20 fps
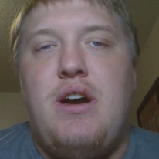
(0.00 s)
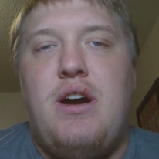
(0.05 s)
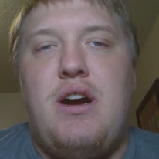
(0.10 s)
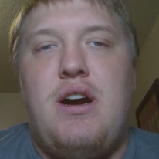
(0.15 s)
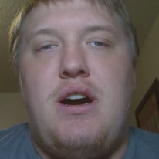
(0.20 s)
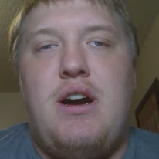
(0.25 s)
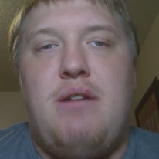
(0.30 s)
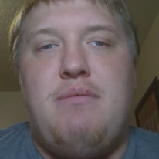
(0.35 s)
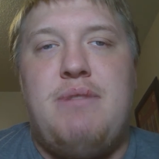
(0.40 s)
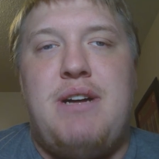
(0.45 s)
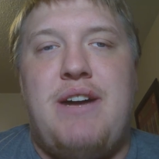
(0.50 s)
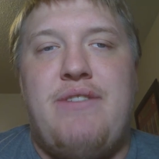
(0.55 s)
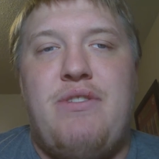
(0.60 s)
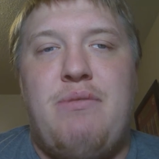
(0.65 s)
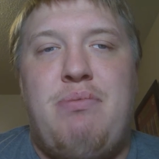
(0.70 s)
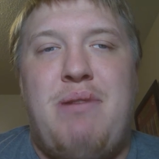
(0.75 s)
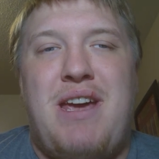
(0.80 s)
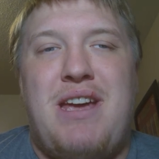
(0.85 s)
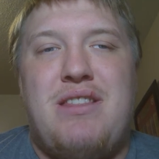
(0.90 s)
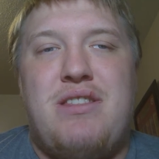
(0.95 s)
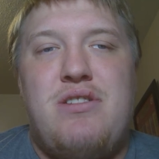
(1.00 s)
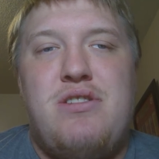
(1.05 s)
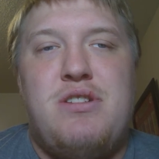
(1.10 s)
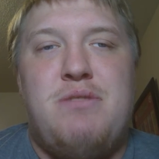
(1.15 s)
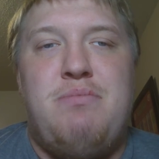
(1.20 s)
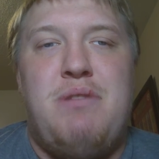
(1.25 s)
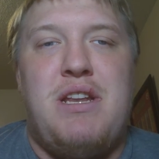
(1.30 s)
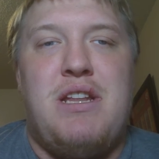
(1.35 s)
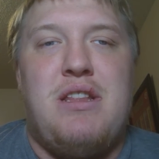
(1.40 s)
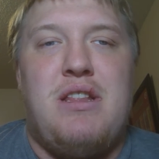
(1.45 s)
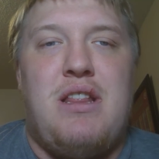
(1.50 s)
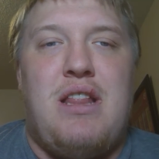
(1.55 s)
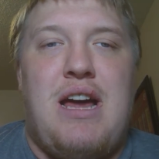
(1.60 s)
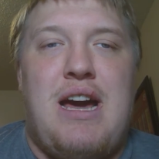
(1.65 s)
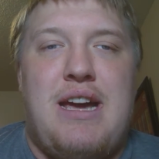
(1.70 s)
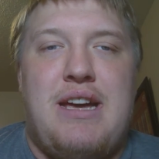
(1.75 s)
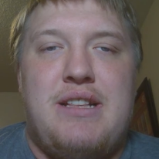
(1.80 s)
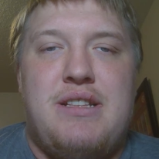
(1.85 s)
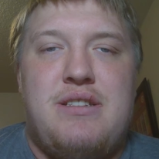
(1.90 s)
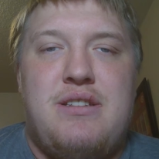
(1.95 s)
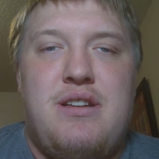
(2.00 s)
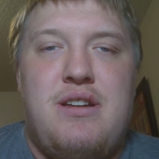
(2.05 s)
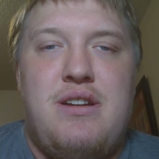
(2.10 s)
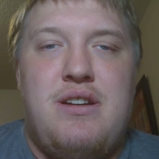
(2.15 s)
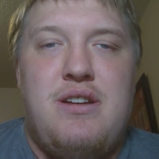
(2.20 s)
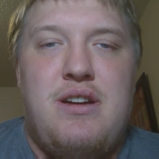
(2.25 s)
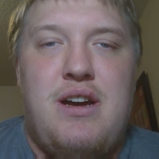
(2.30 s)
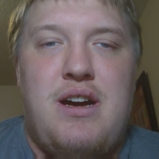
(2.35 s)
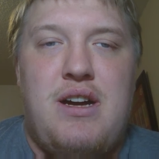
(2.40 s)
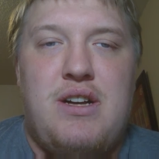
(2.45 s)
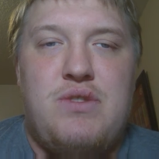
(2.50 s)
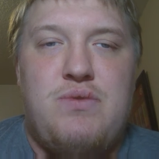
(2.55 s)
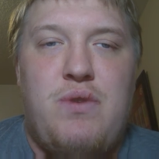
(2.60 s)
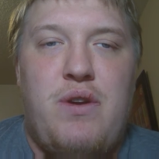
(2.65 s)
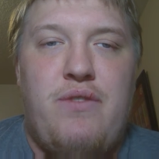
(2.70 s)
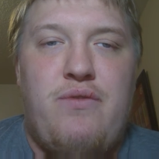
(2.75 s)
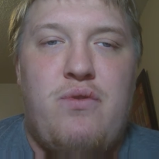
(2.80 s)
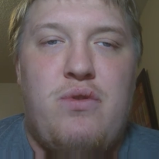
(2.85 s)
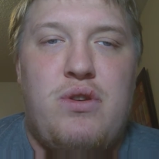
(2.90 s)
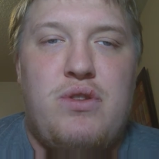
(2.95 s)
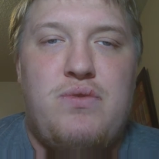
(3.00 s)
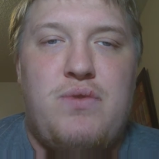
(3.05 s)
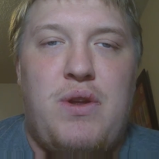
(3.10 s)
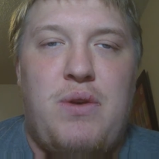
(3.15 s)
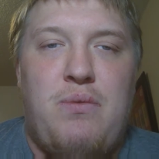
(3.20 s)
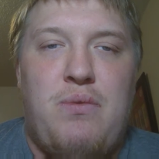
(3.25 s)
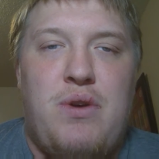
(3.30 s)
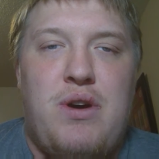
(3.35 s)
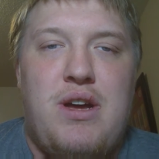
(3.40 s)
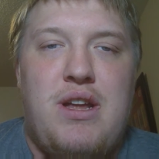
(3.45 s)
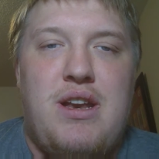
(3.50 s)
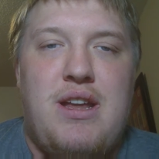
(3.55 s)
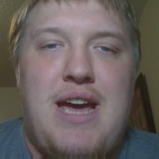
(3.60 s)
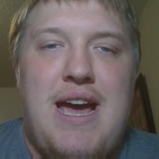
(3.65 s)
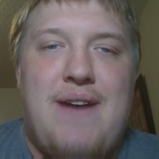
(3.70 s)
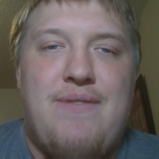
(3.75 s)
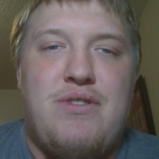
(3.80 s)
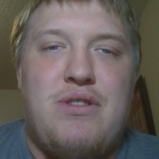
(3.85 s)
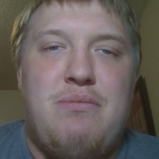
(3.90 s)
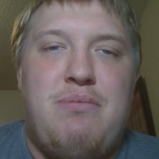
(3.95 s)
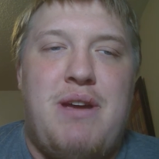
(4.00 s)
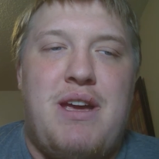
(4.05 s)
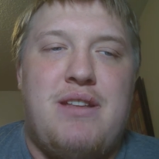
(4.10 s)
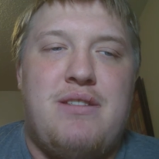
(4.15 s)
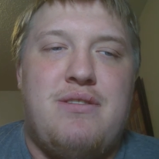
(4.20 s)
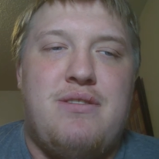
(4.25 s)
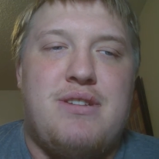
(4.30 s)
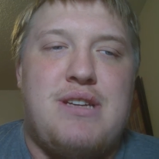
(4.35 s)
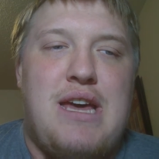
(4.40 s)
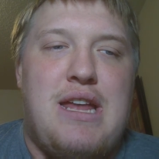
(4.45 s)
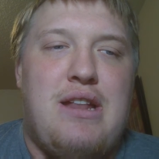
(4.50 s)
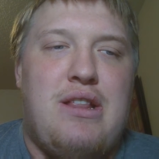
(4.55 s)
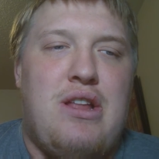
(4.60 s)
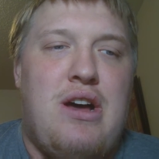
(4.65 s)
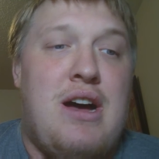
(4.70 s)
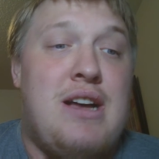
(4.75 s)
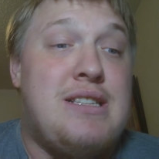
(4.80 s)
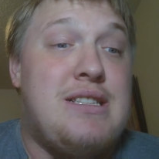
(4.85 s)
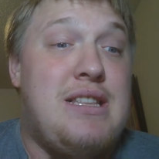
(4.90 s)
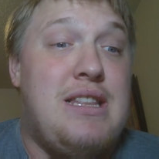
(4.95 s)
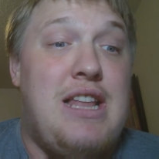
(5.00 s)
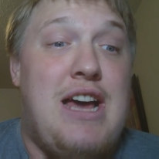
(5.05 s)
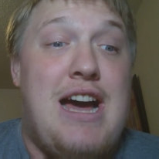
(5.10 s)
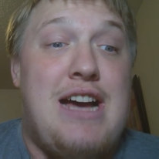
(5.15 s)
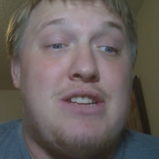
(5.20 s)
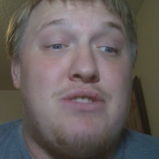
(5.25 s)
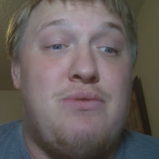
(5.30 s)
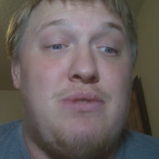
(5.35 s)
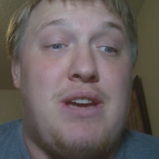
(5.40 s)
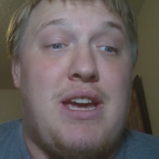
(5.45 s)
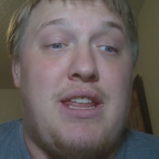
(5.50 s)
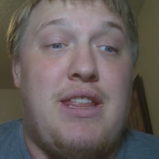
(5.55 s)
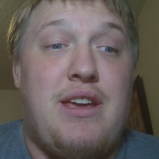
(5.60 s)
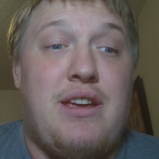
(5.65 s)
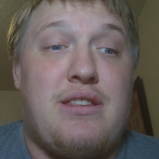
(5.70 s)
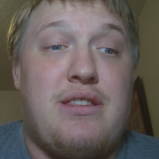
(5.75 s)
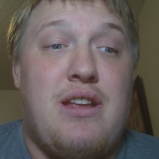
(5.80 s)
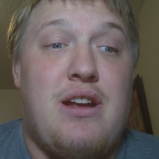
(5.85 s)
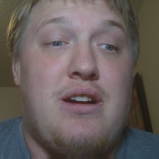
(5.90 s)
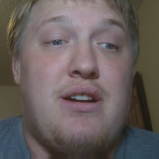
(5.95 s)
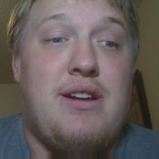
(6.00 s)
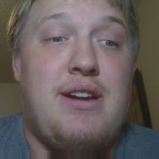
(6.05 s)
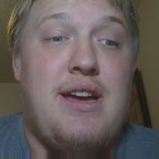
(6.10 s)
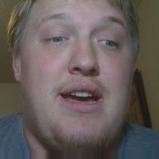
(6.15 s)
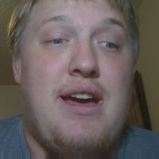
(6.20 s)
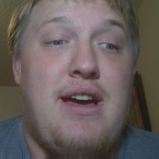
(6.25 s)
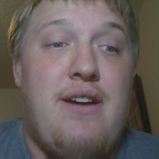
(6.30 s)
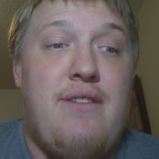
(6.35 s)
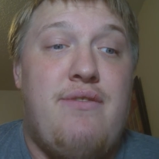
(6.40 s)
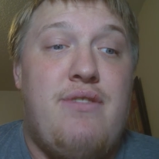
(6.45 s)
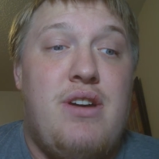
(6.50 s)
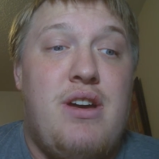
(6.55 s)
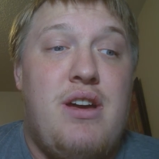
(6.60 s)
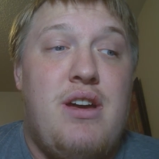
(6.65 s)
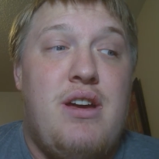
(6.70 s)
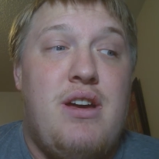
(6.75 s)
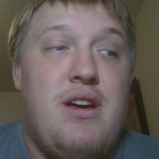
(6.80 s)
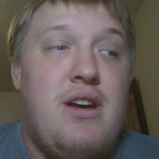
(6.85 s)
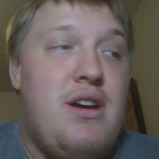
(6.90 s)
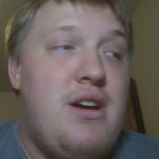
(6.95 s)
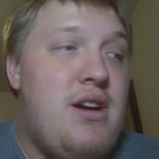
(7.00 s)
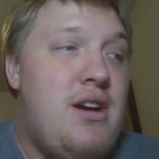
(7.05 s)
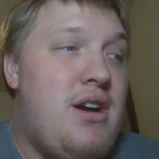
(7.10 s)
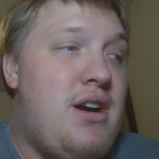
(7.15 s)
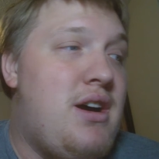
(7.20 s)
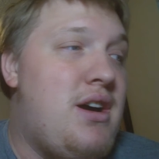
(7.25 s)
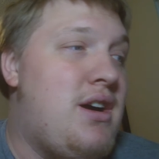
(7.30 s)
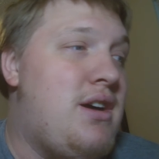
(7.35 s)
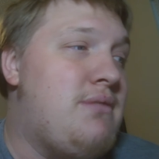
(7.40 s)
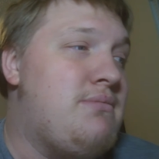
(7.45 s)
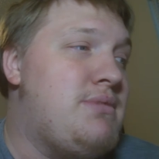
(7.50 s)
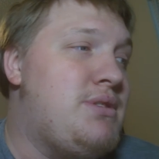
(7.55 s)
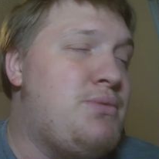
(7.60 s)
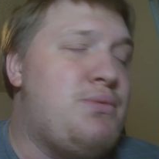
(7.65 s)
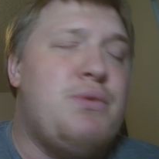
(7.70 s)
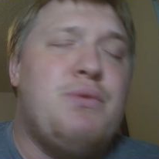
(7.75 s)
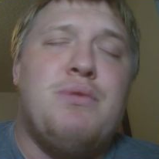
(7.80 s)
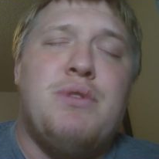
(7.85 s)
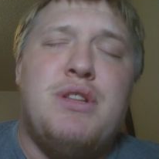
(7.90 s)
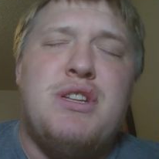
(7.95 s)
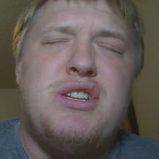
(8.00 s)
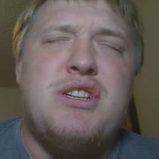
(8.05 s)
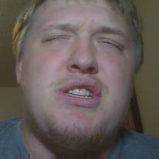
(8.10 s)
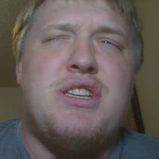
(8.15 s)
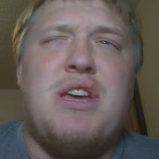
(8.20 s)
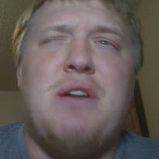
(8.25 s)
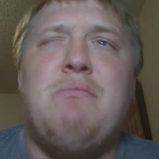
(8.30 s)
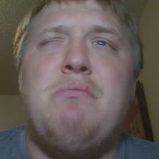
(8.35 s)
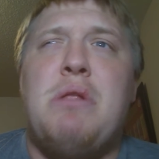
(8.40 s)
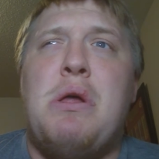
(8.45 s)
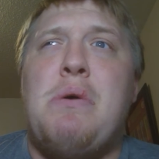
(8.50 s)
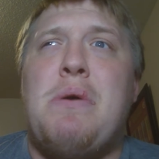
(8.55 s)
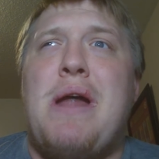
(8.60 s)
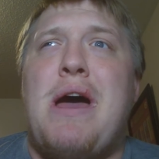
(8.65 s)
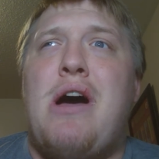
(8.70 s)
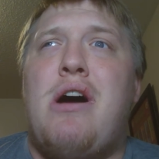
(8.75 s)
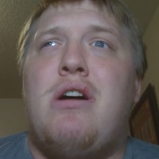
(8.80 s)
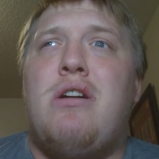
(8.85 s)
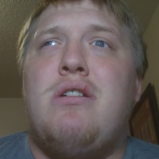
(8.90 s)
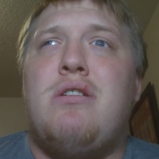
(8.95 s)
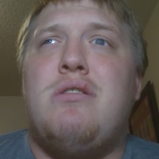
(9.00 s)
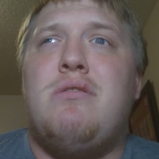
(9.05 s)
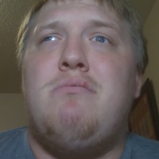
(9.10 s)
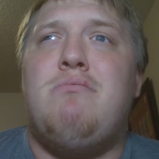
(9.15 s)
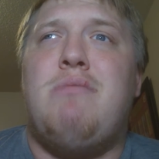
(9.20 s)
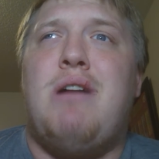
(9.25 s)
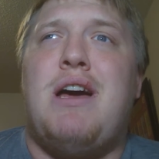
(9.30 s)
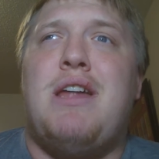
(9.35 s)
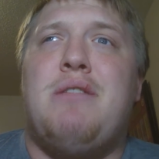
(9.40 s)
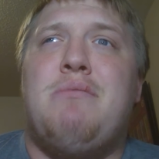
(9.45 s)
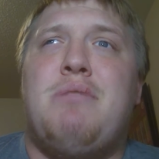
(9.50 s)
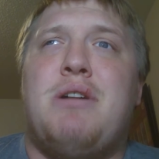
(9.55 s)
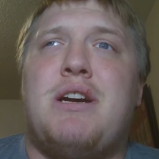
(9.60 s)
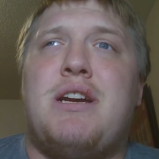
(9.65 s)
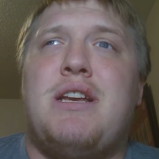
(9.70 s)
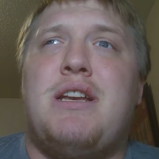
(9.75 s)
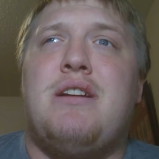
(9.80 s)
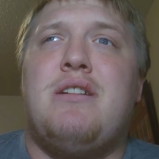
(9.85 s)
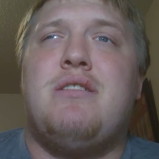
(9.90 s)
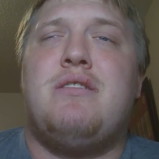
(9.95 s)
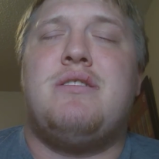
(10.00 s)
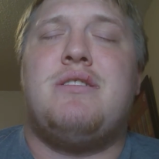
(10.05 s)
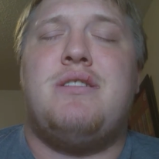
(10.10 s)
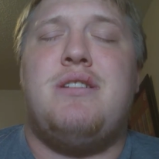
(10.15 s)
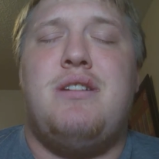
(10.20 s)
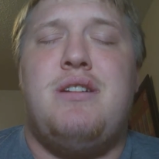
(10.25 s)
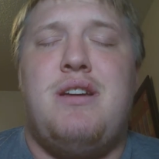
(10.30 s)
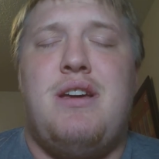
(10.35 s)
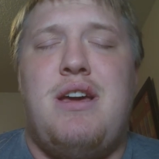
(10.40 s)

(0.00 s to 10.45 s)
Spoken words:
I have the Panthers beating the Lions 24-21. After the Panthers kind of lost last week, I think they're going to have did we really just get blown out by the Buccaneers?